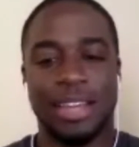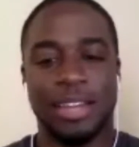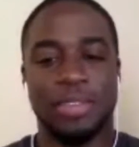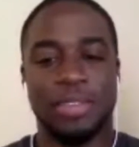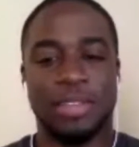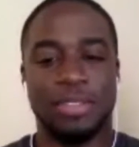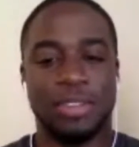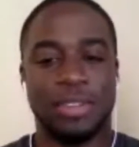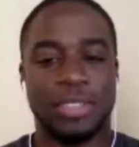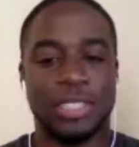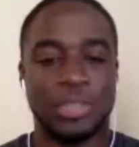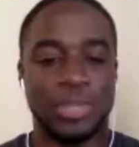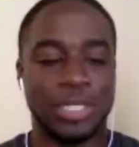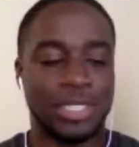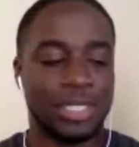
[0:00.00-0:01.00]
I do love their
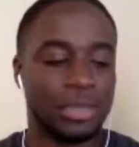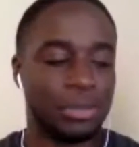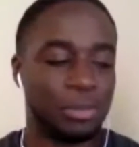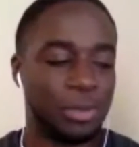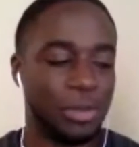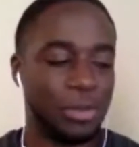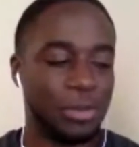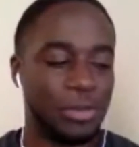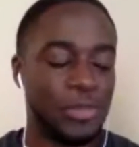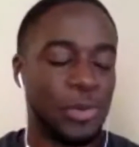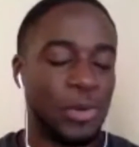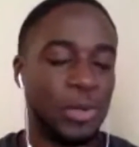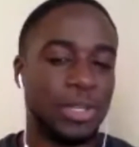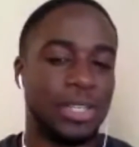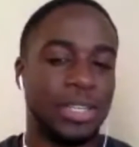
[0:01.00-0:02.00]
switch because
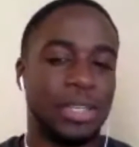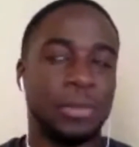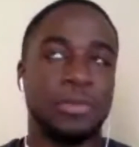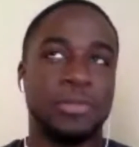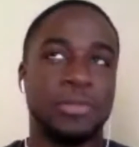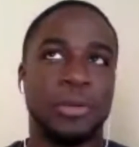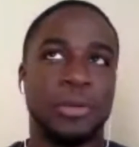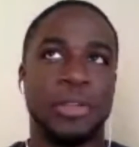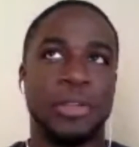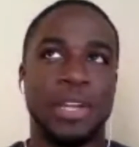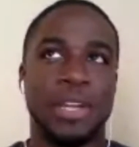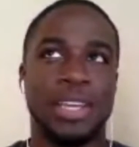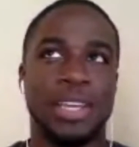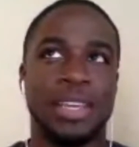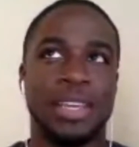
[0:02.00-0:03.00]
before
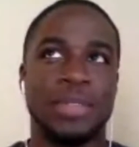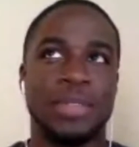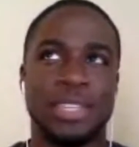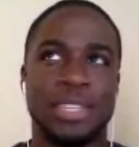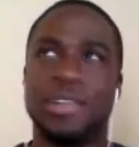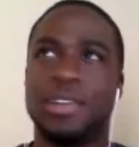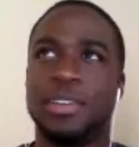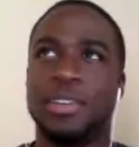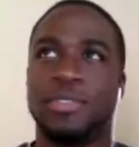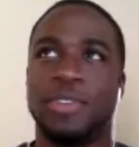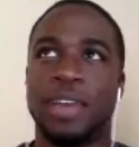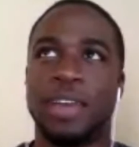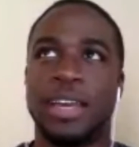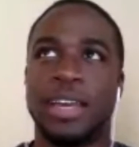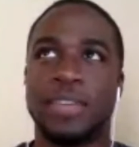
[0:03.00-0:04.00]
Unity was it Unity
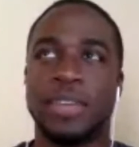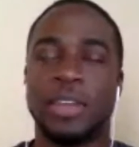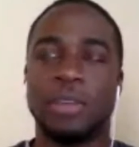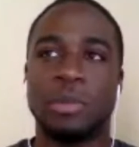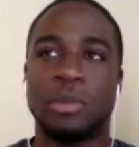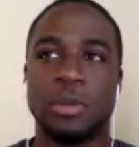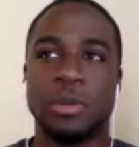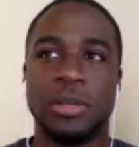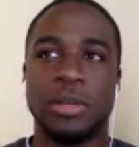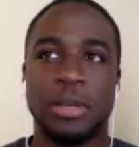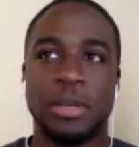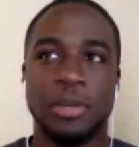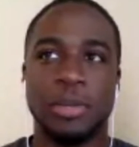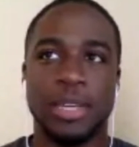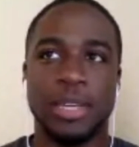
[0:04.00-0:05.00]
5? I can't remember,
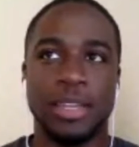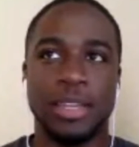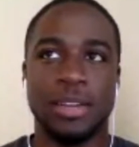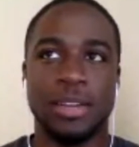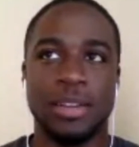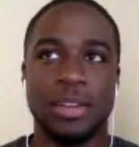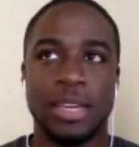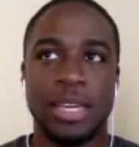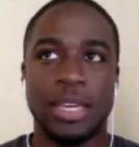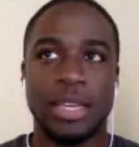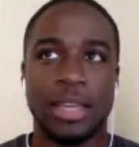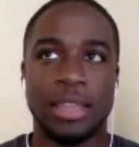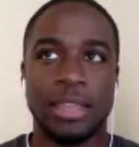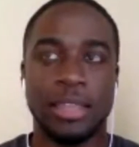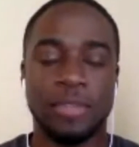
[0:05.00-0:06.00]
but in
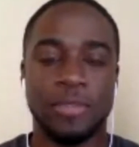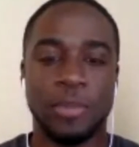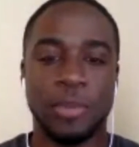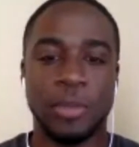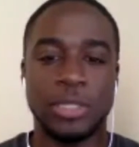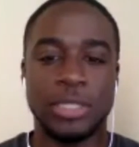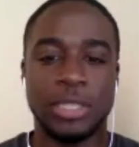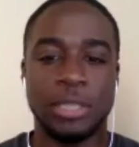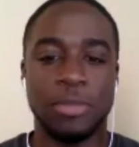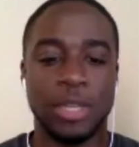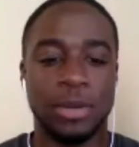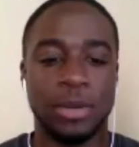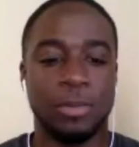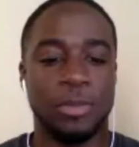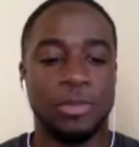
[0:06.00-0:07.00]
I think 4
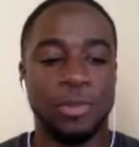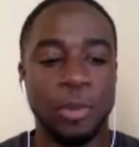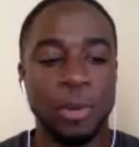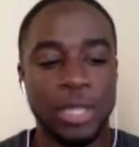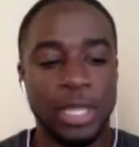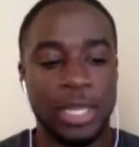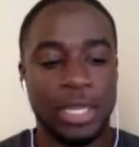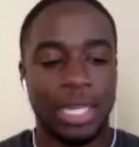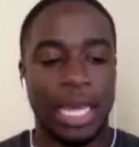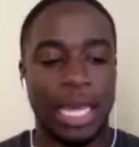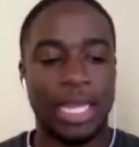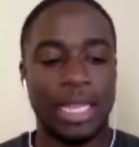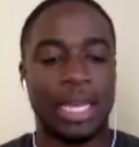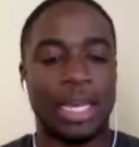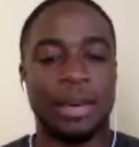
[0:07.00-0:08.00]
something, before they
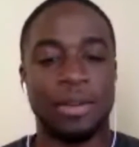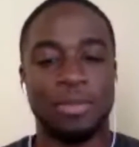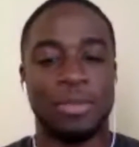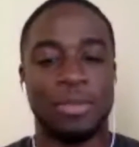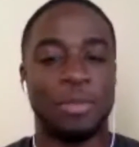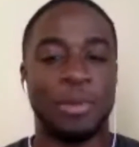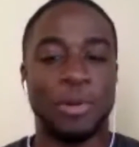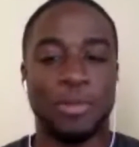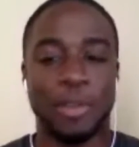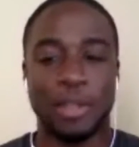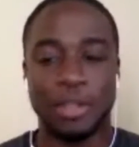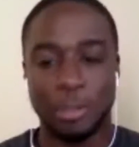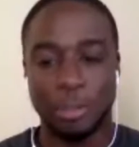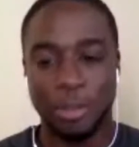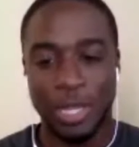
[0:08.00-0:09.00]
allowed the
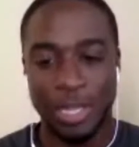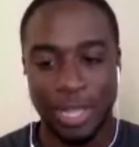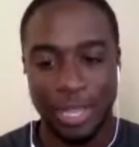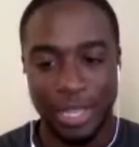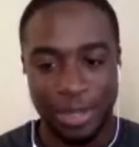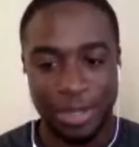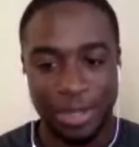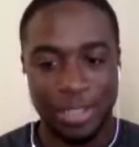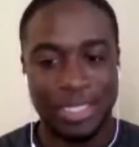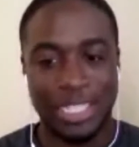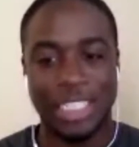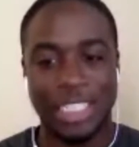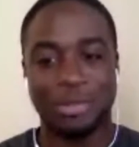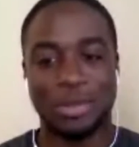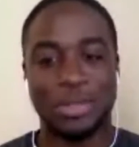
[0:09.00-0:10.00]
profiler to be like
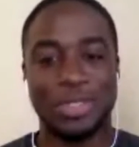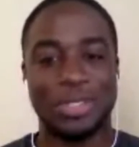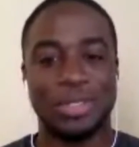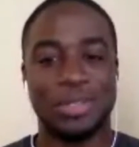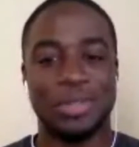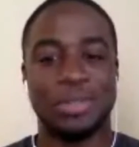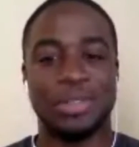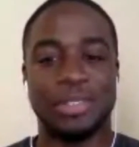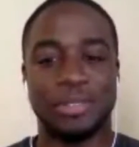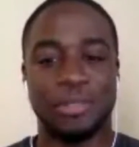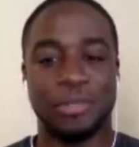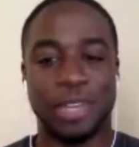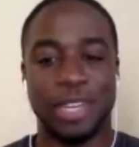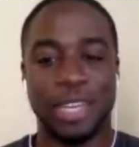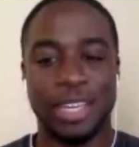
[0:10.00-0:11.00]
accessible to the
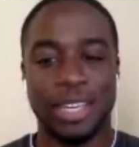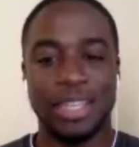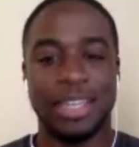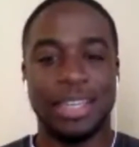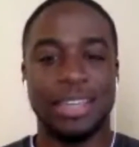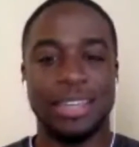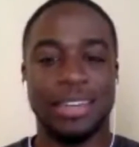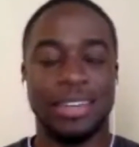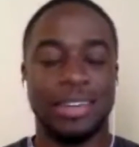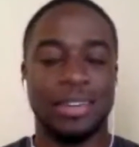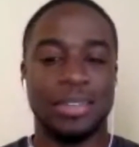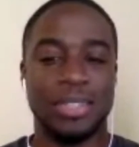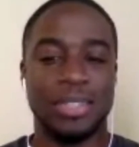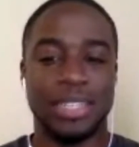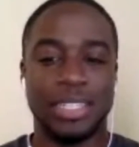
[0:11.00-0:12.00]
free,
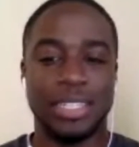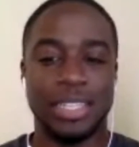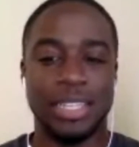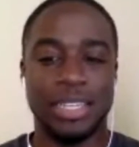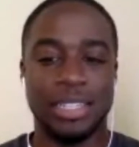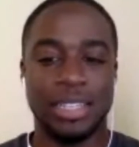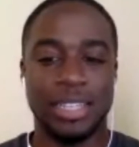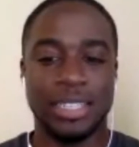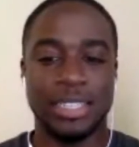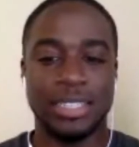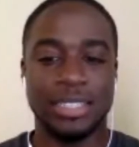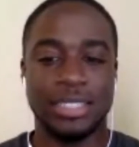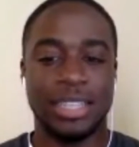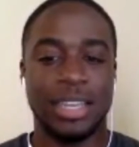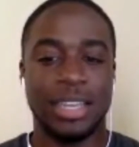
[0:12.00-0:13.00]
indie
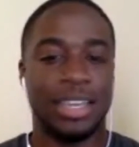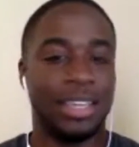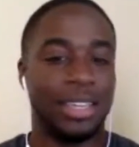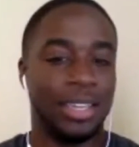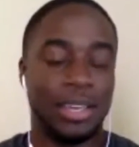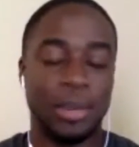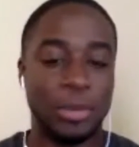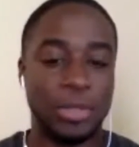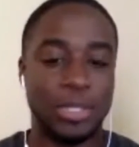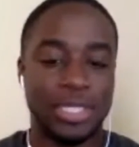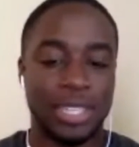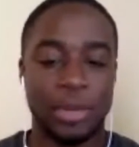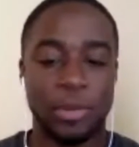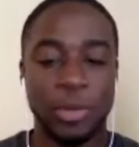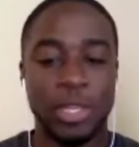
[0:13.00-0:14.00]
license, it was
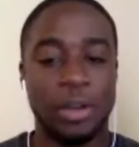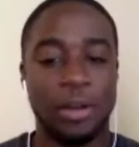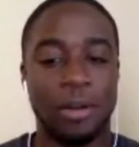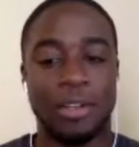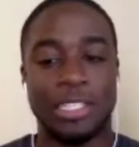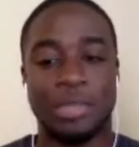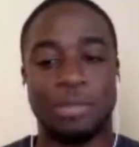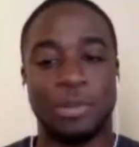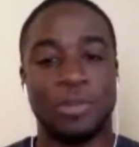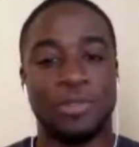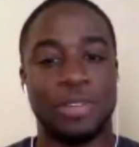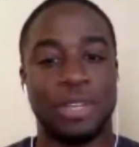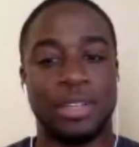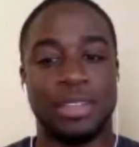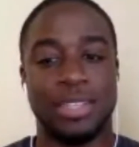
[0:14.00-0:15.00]
like really hard to
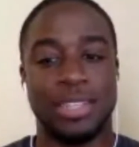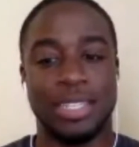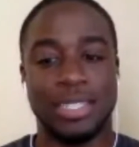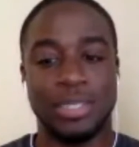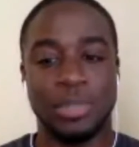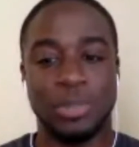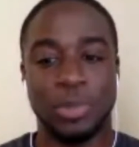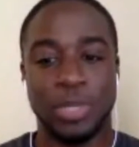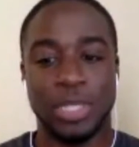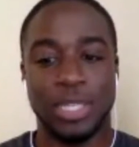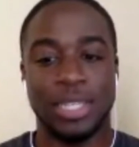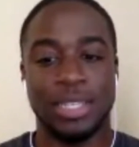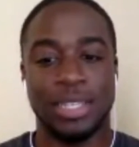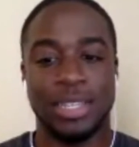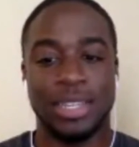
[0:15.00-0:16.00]
profile things. You
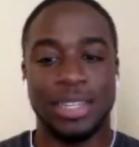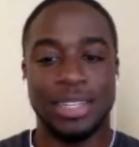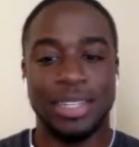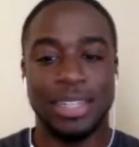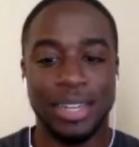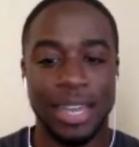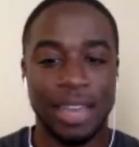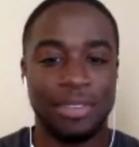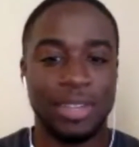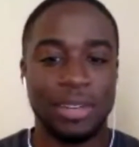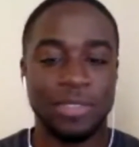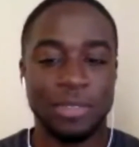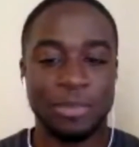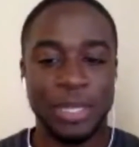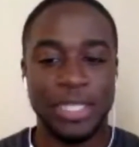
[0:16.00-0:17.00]
really didn't have that
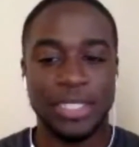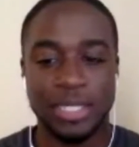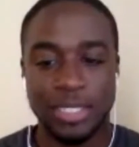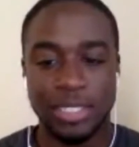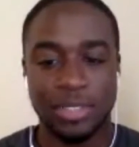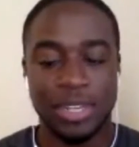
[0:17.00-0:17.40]
information.